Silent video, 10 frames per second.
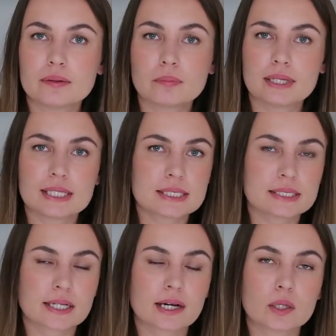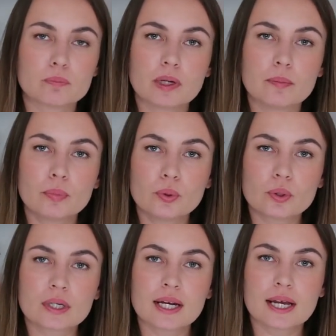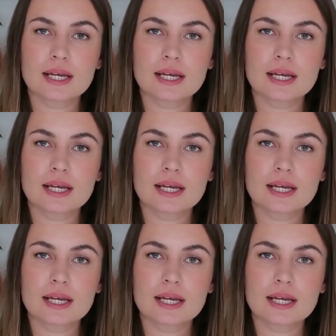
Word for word: then please check out my book,